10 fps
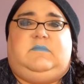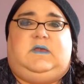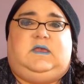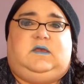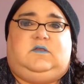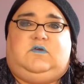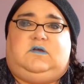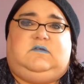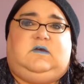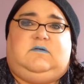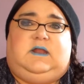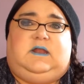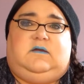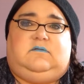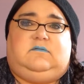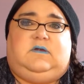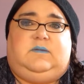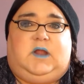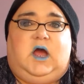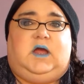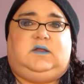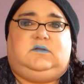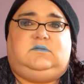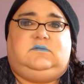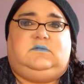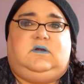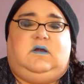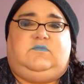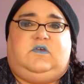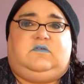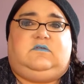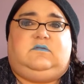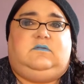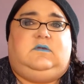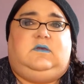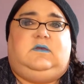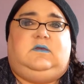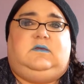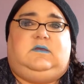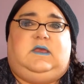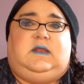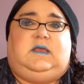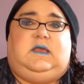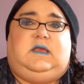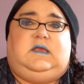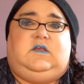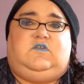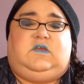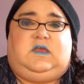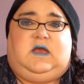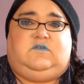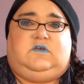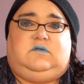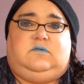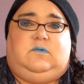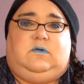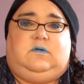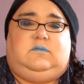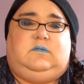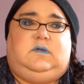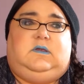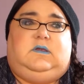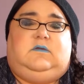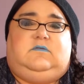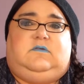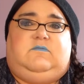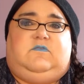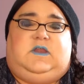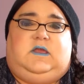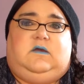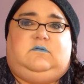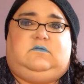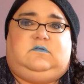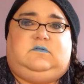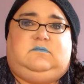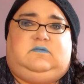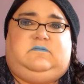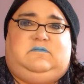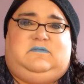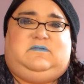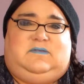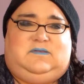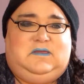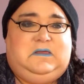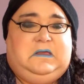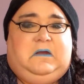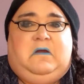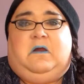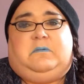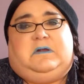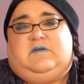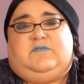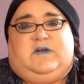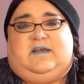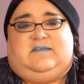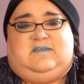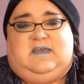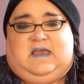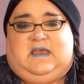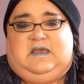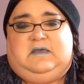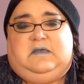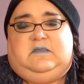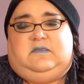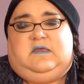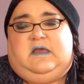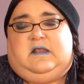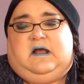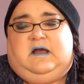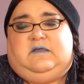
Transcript: making a drug deal right now. I'm not. I'm just getting a kitchen gadget or some videos or whatever I see that